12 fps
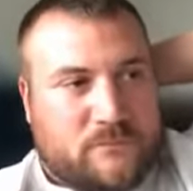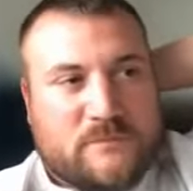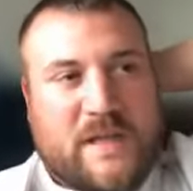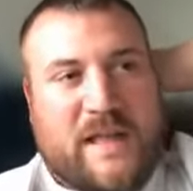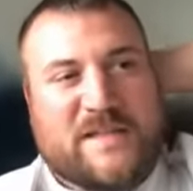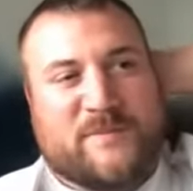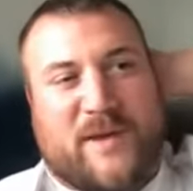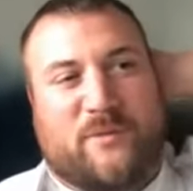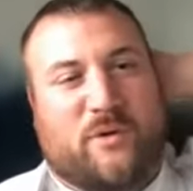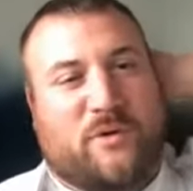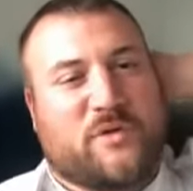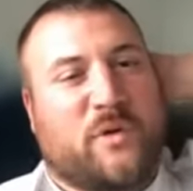and that's my
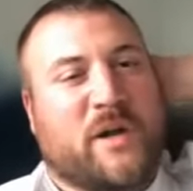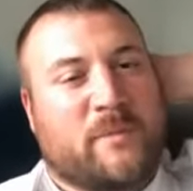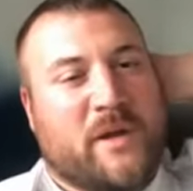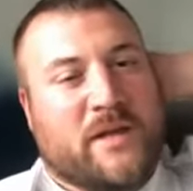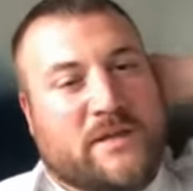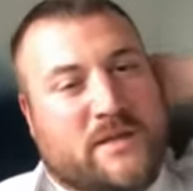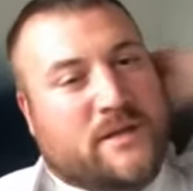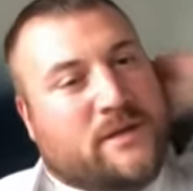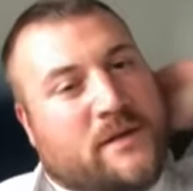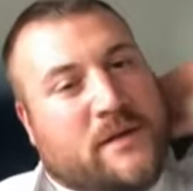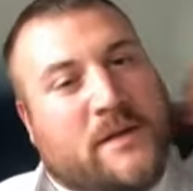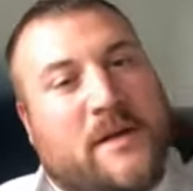rule, 20 minutes.
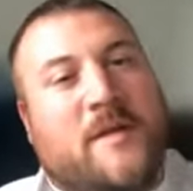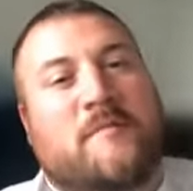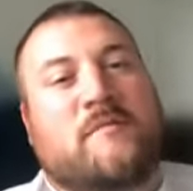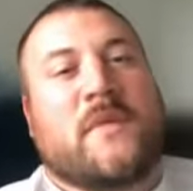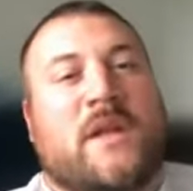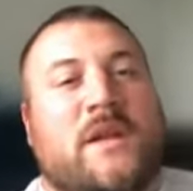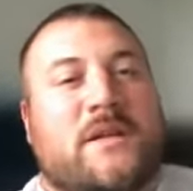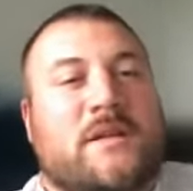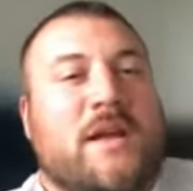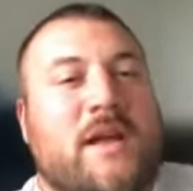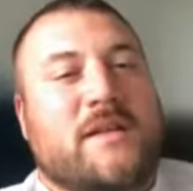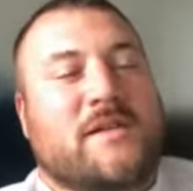
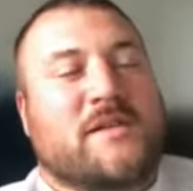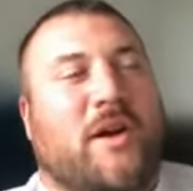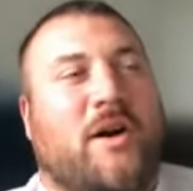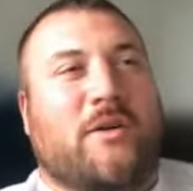So